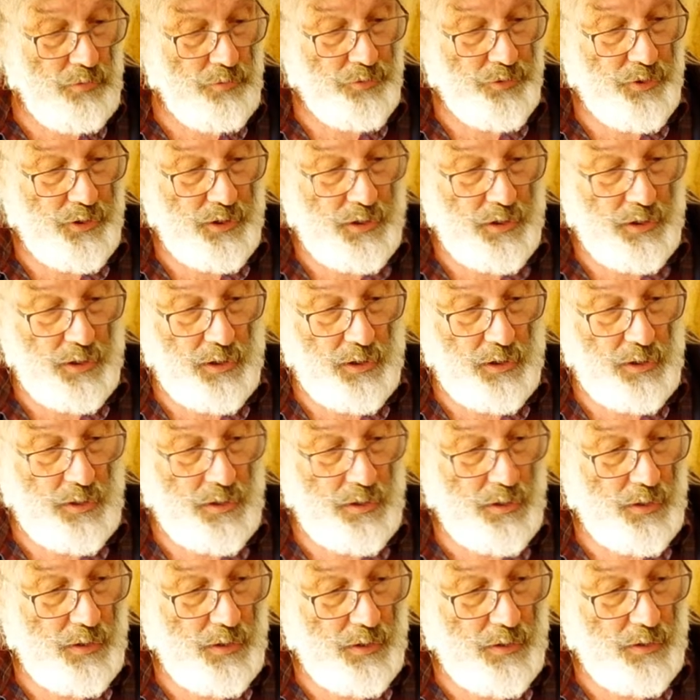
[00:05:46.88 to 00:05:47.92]
the
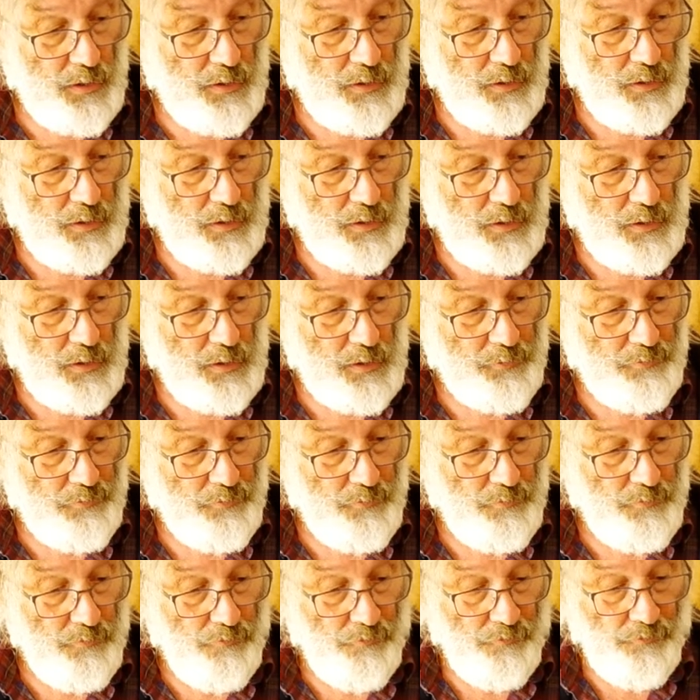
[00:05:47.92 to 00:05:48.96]

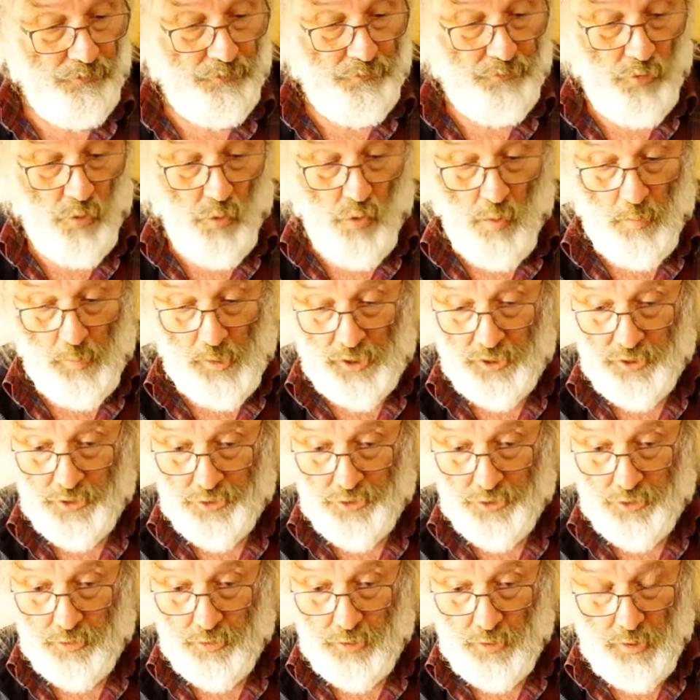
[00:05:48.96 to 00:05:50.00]

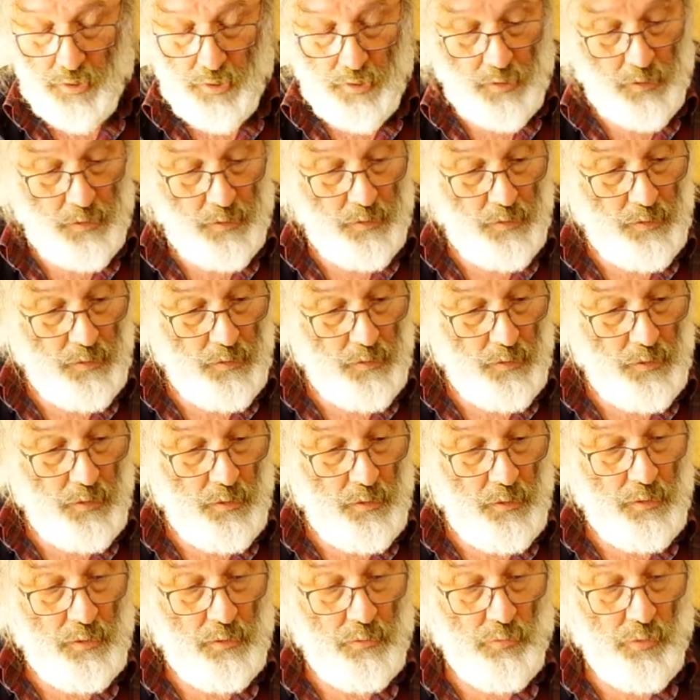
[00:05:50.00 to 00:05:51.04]
formers,
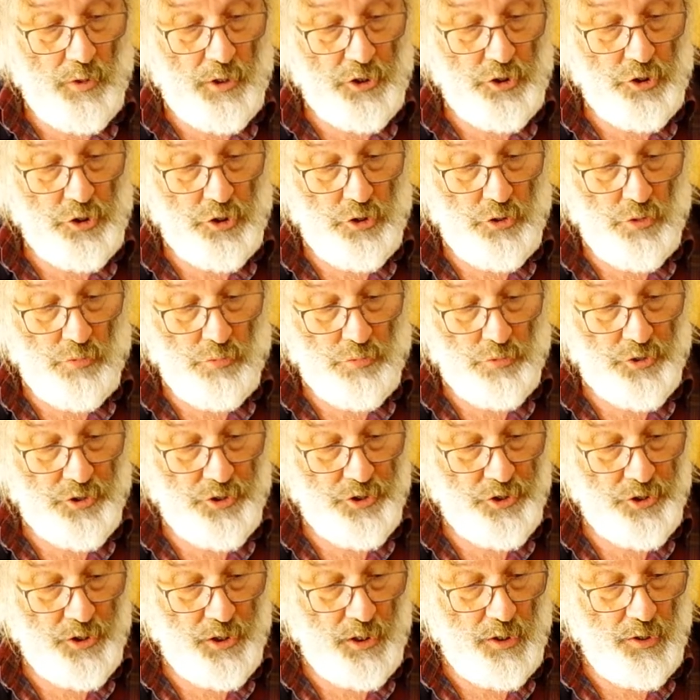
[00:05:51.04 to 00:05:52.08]
which you'll
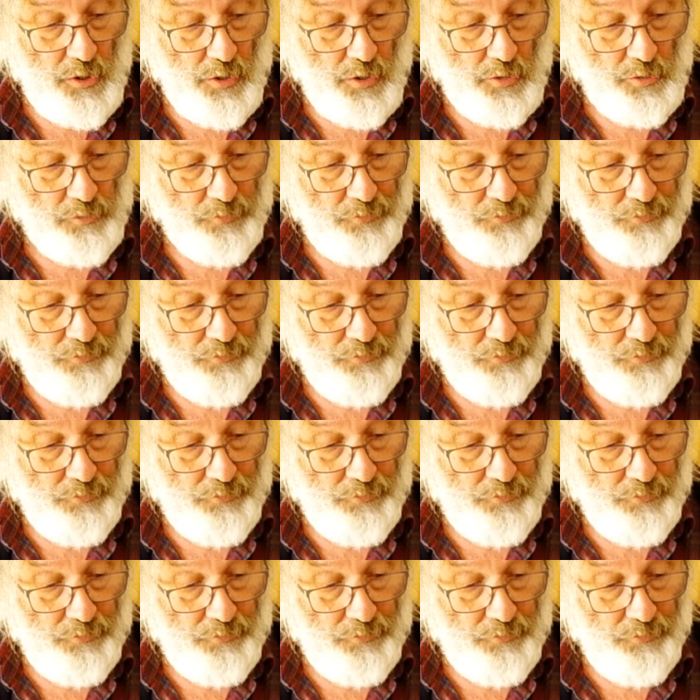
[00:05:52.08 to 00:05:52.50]
see on a